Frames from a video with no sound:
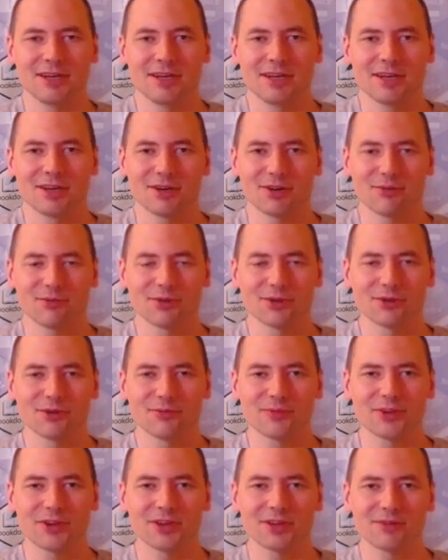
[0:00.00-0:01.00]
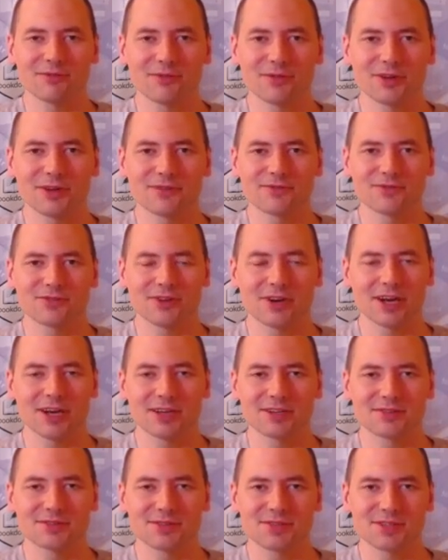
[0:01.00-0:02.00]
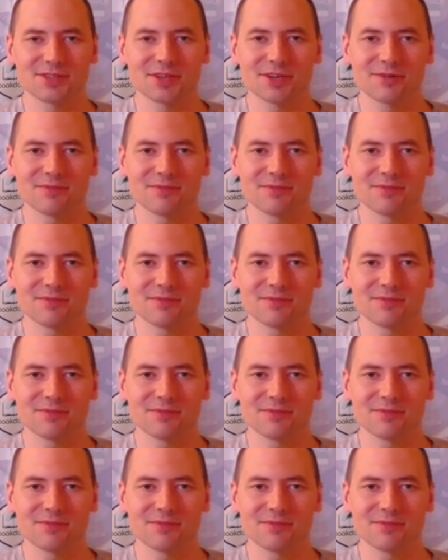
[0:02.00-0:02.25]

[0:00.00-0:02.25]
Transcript: a little bit with trying some